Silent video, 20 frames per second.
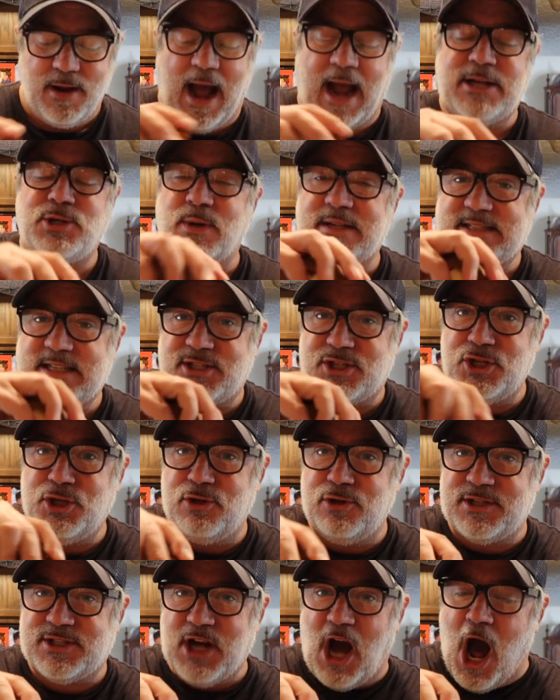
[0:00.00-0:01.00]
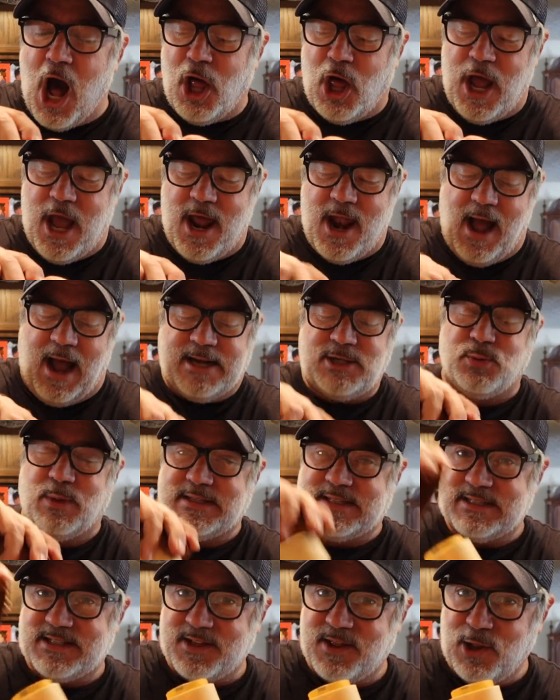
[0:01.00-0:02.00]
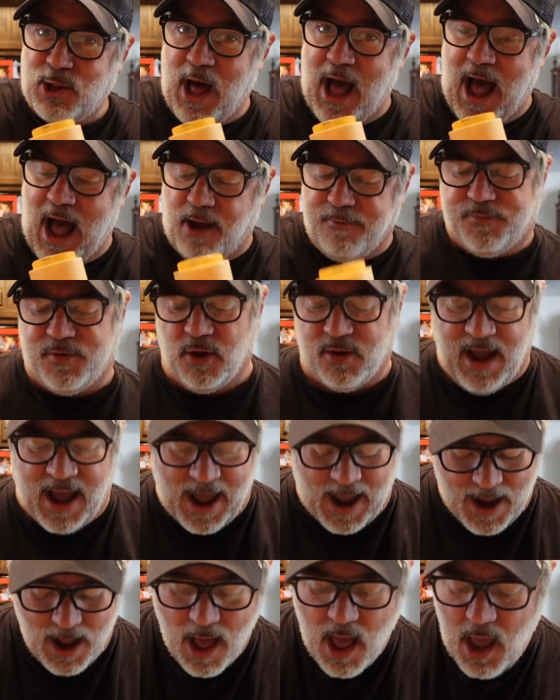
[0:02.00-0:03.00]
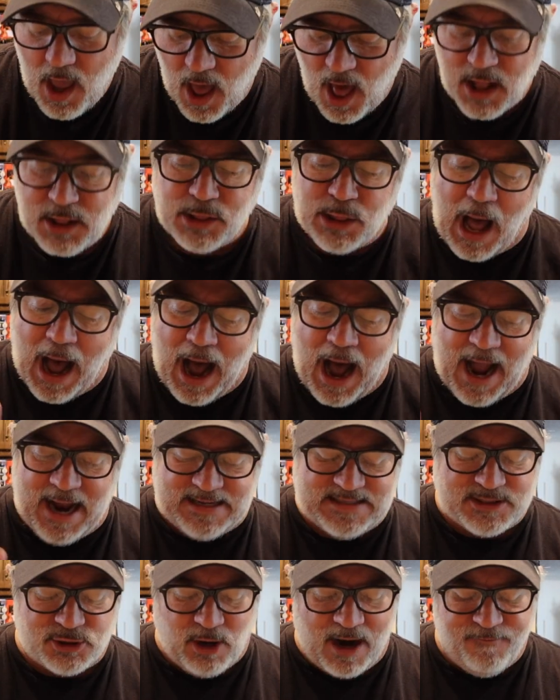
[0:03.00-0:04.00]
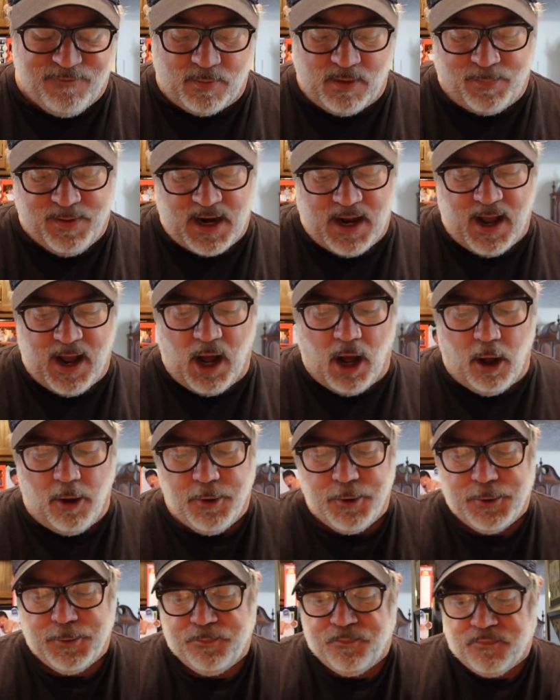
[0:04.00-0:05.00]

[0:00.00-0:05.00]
I twisted, to, you saw it, I twisted to the left, okay? Lie, straight from the pit of hell.